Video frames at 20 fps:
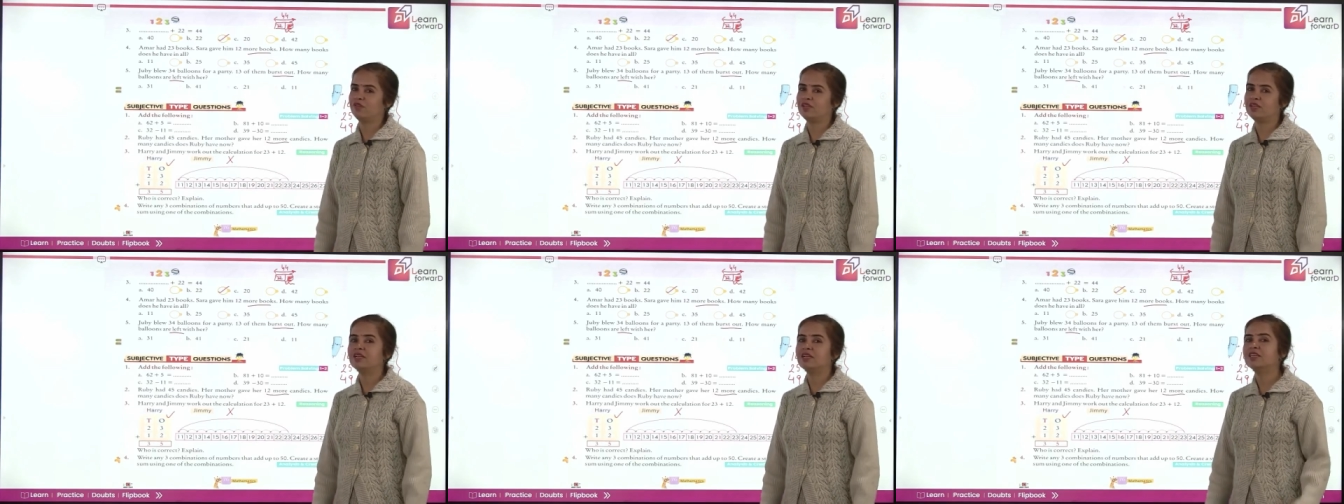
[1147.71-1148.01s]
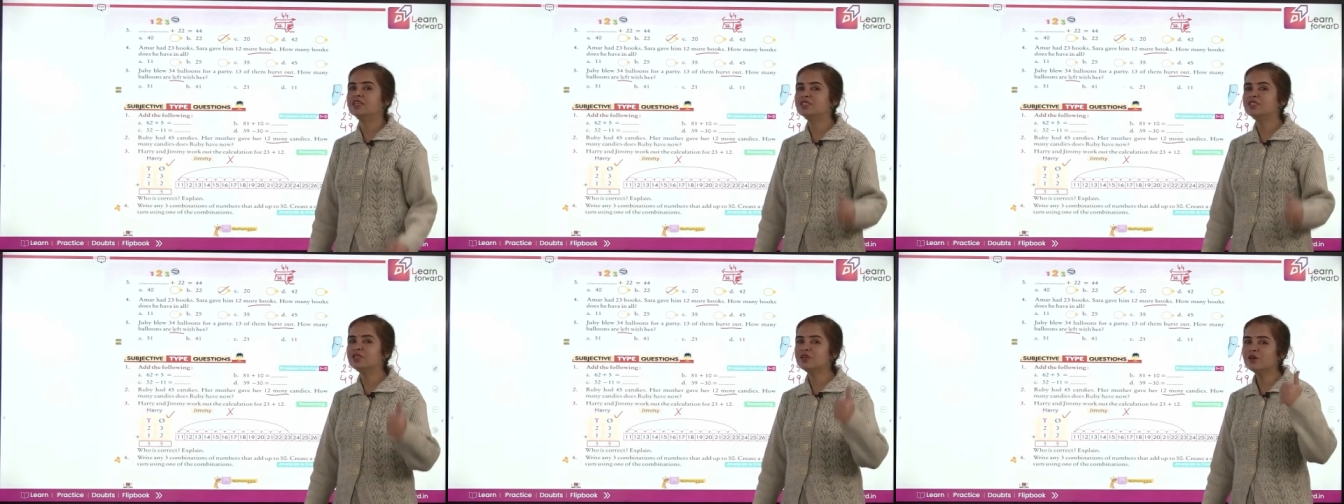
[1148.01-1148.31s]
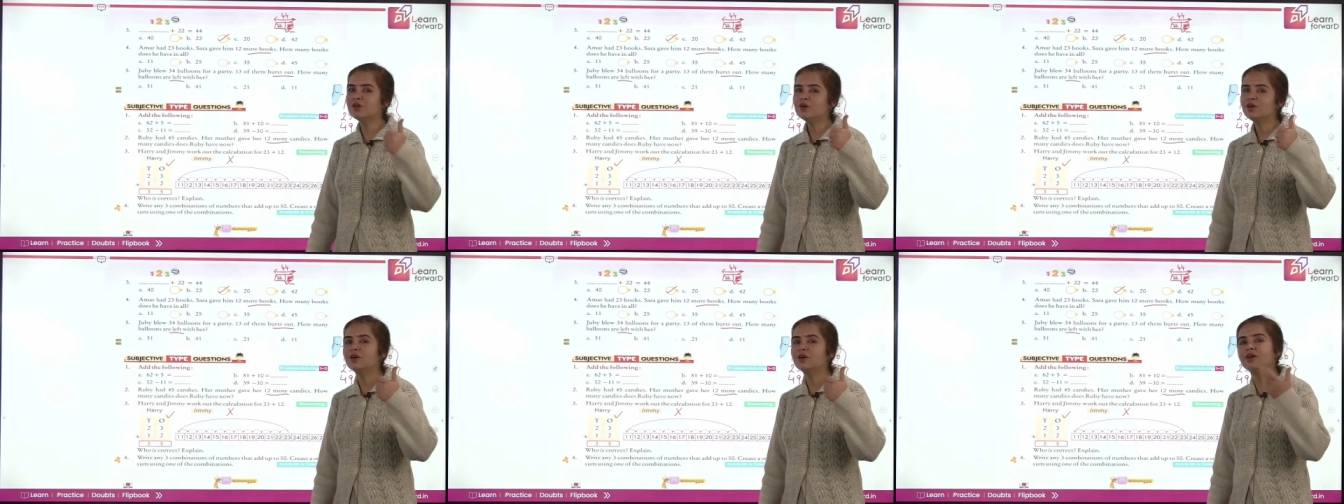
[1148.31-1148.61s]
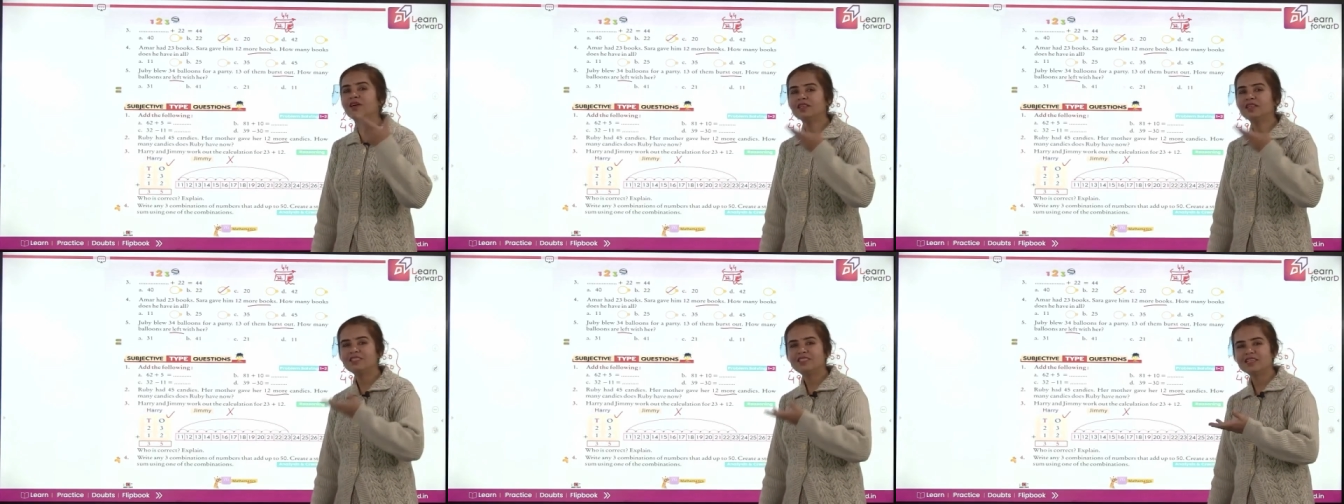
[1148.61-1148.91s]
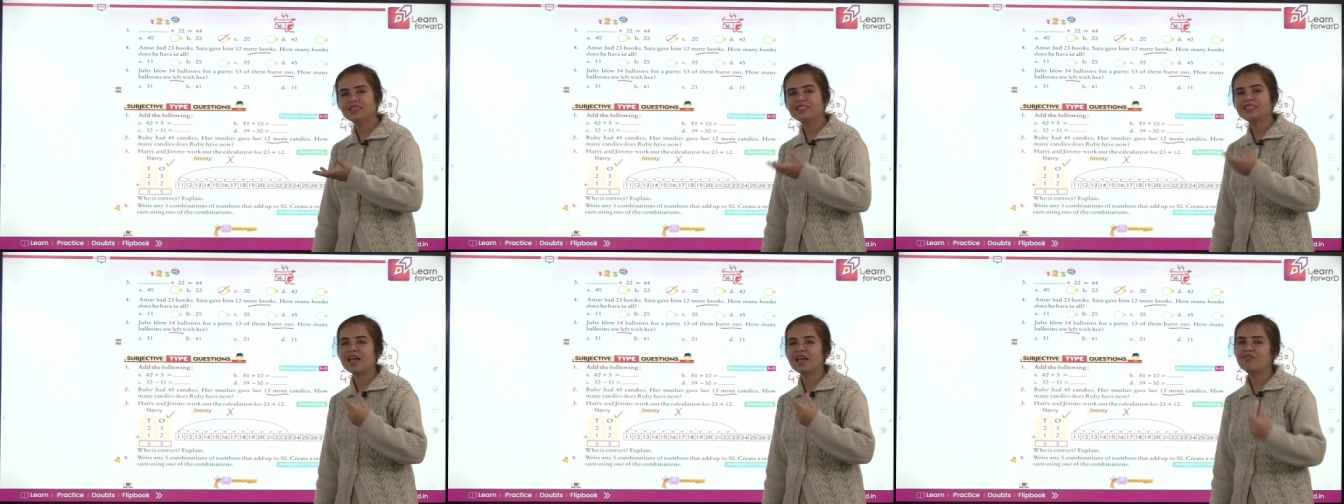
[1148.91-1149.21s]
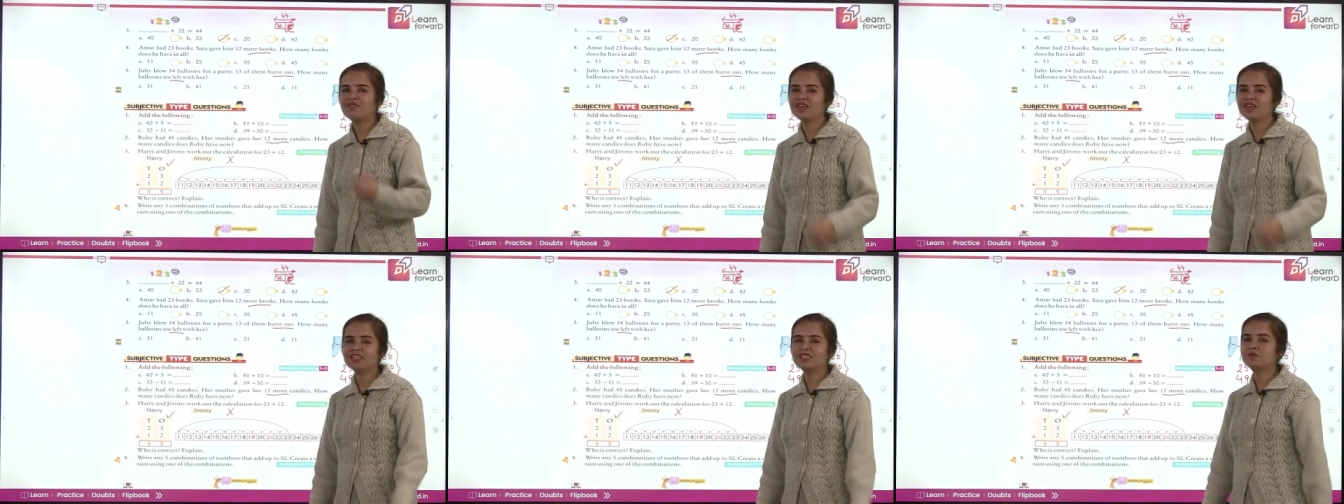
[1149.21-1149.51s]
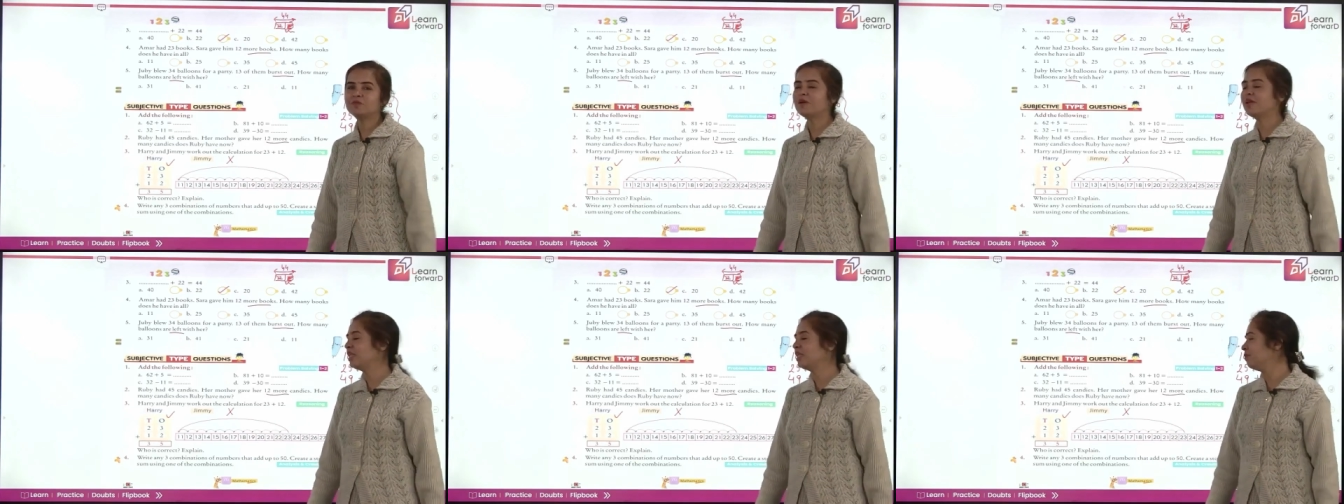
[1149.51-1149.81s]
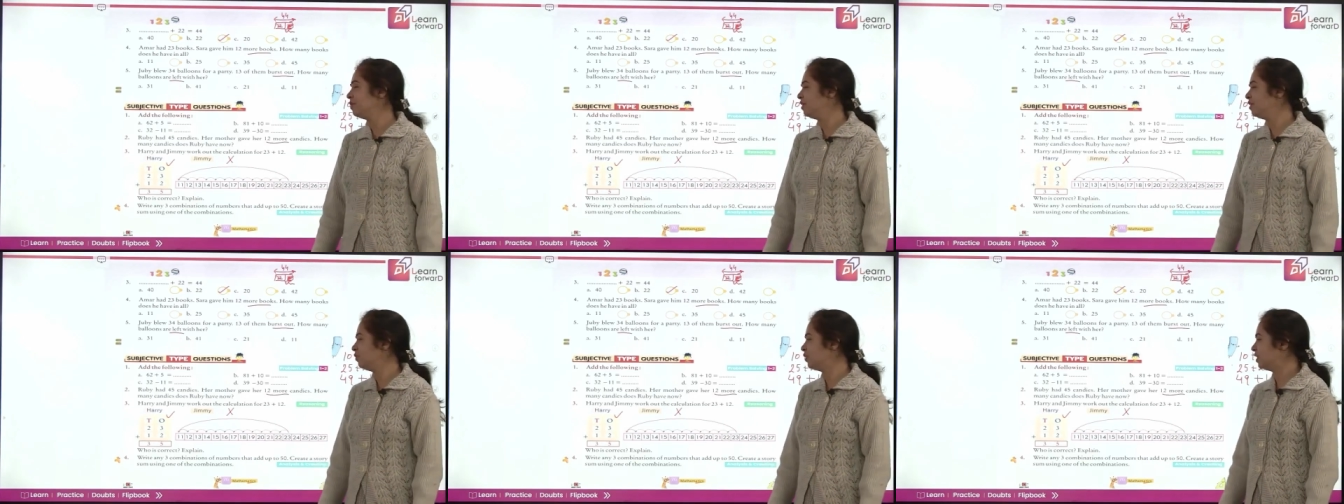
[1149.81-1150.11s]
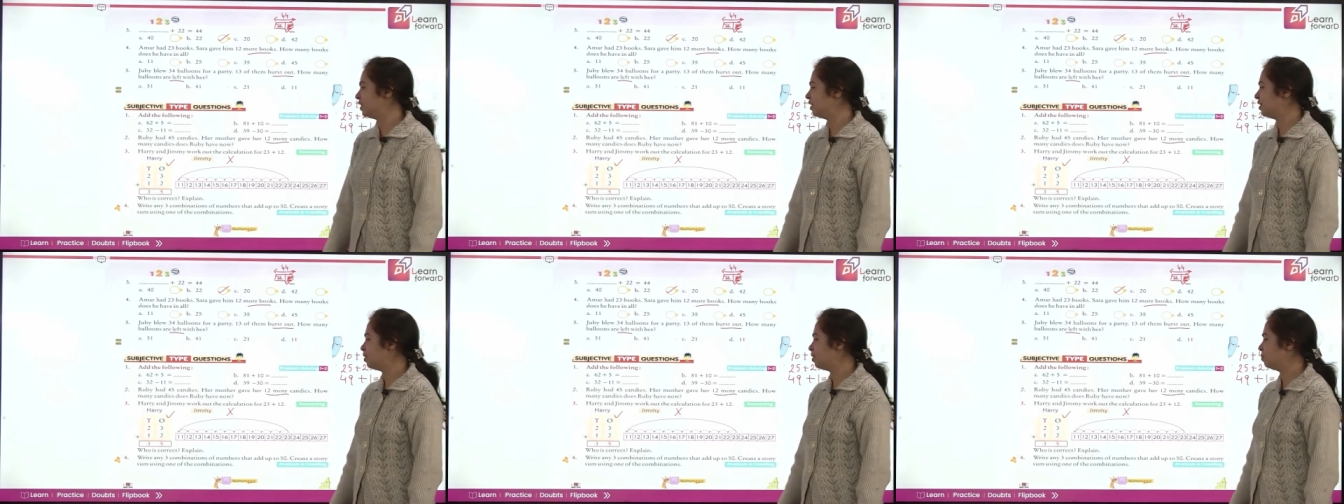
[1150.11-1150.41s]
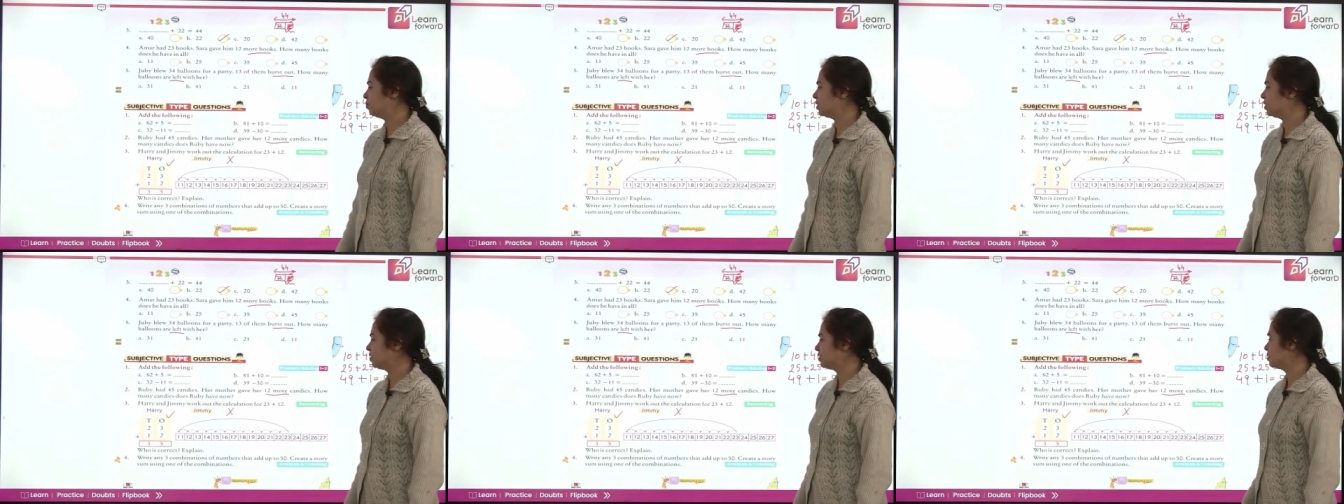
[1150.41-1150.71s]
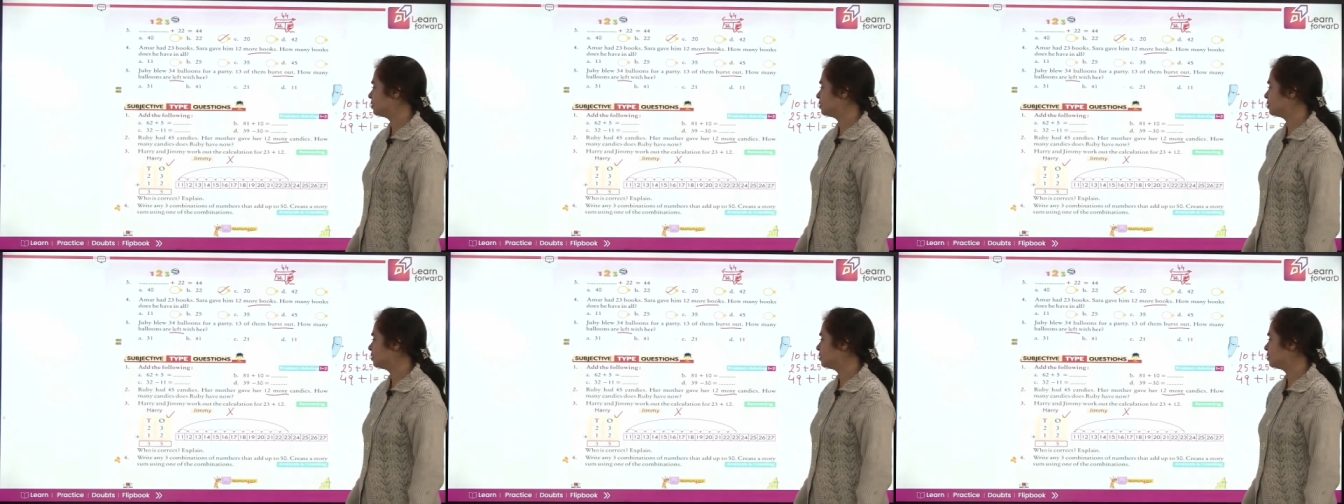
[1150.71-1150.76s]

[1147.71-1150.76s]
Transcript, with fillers: So, just have an experiment with the numbers.